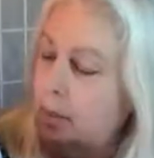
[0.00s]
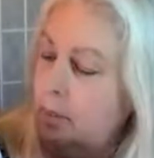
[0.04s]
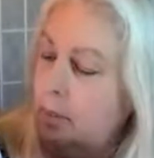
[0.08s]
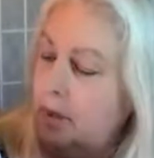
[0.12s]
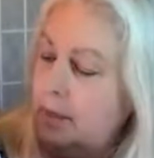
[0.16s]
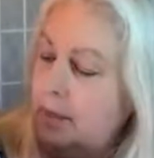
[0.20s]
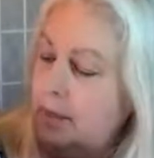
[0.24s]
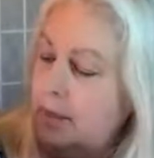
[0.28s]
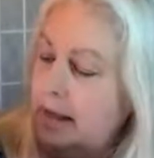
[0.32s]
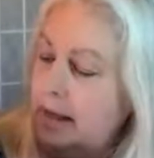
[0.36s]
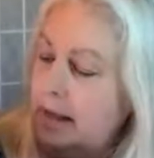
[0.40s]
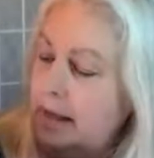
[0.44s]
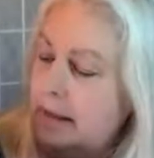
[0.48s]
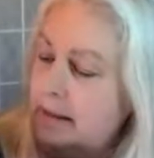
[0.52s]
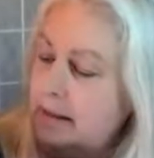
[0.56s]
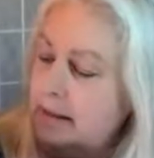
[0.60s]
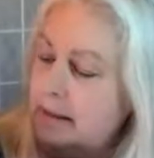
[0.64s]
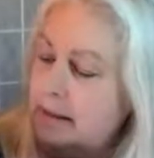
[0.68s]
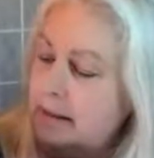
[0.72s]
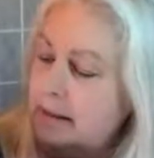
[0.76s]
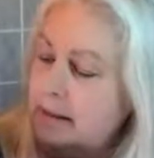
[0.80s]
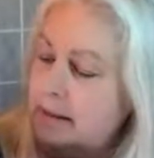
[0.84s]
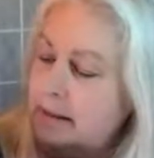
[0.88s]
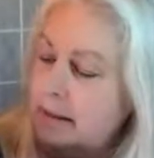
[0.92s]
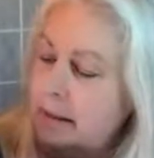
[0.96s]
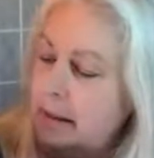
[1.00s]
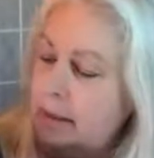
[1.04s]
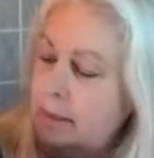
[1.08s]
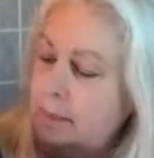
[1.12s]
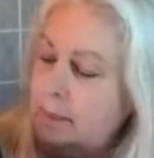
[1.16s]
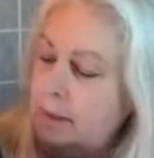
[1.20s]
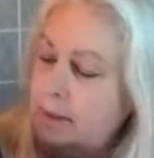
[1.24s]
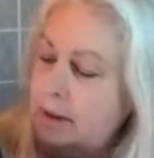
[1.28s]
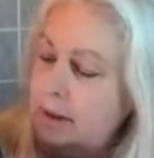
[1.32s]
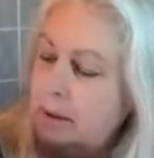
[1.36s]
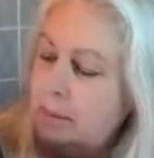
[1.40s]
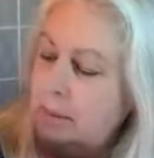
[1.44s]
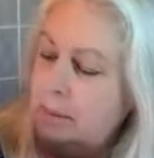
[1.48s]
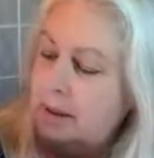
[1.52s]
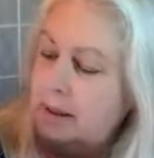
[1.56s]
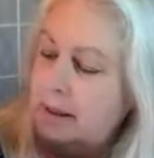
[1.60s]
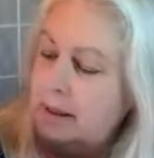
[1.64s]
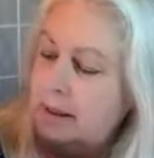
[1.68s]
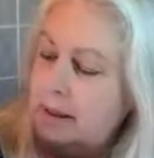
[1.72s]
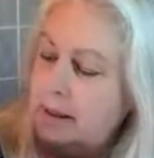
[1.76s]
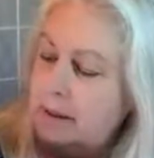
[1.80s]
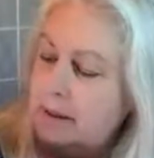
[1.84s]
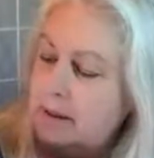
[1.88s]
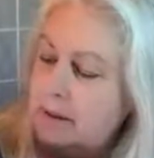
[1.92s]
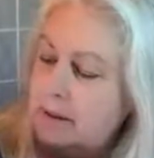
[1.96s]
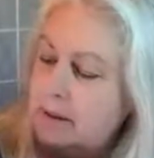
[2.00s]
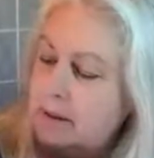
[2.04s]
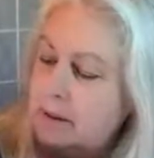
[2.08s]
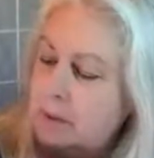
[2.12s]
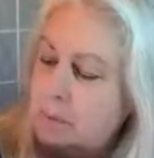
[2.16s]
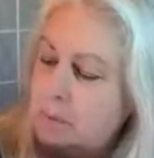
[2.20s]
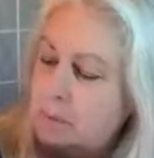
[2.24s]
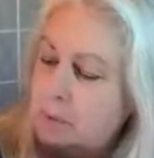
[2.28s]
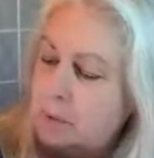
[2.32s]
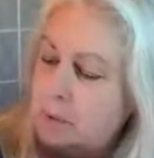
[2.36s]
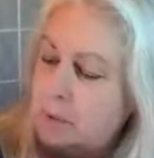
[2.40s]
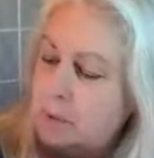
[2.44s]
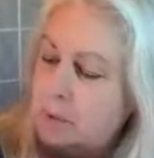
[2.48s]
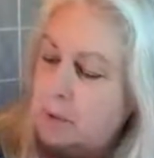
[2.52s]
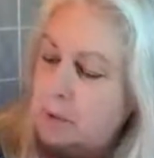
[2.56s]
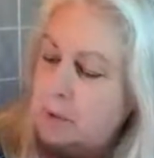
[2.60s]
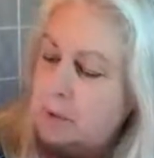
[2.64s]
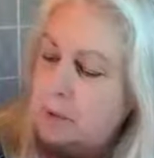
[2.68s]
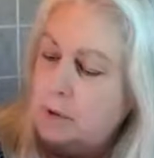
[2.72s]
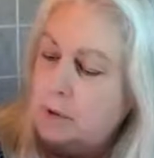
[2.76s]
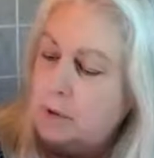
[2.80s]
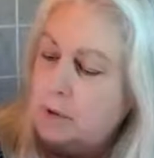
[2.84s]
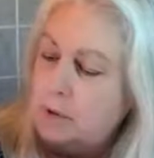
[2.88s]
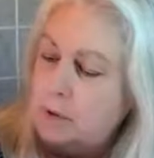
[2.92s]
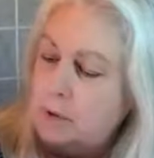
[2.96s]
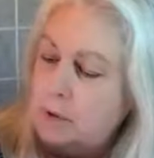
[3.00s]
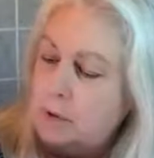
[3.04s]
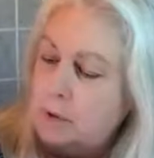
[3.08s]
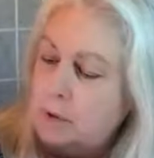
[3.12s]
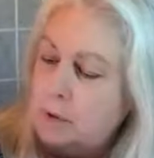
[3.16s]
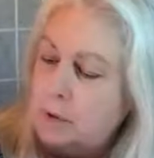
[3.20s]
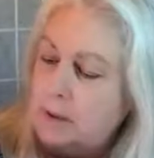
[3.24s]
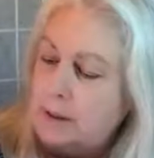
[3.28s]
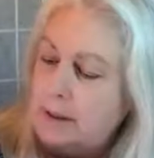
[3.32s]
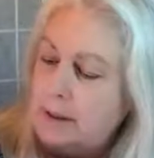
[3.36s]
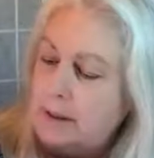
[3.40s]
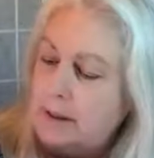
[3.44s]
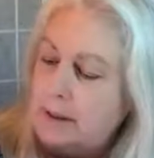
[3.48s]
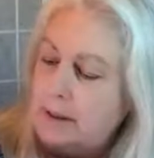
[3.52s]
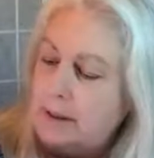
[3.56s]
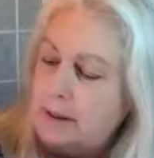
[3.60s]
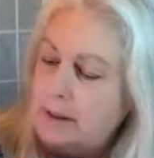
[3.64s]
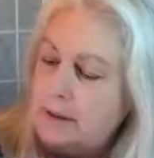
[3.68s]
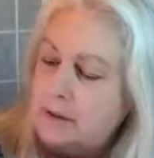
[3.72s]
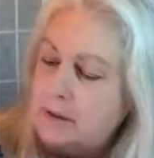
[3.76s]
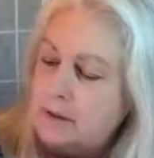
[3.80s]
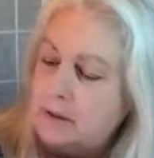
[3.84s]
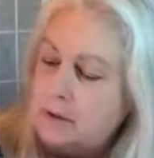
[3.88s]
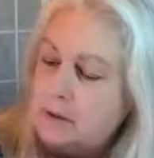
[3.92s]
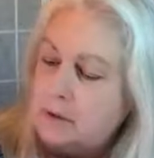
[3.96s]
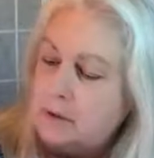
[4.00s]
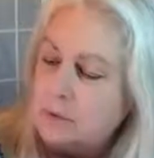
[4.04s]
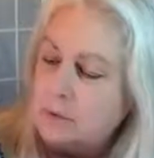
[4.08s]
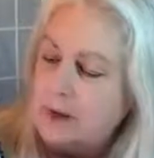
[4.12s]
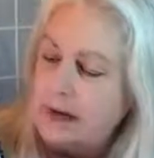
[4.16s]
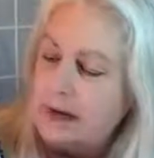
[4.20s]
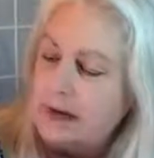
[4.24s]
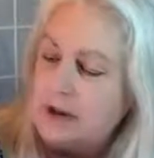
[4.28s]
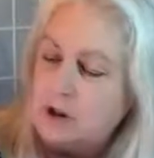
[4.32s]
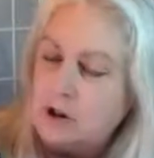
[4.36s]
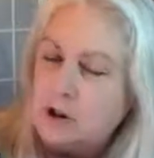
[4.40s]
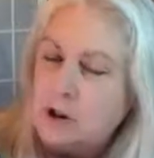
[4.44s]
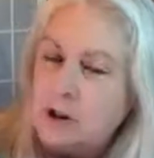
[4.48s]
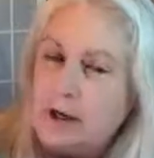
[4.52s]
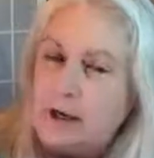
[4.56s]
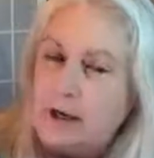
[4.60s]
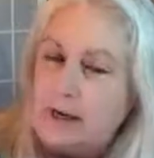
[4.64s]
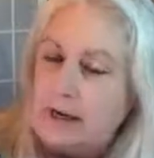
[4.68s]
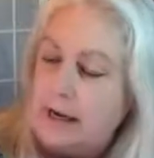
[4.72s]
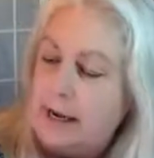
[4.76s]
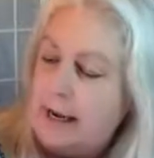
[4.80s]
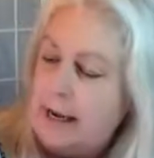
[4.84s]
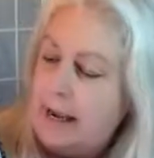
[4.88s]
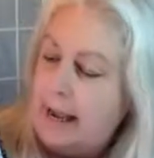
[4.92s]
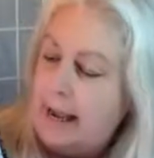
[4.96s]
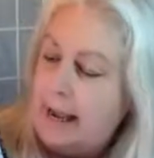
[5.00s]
But then something begins to pull you in this direction.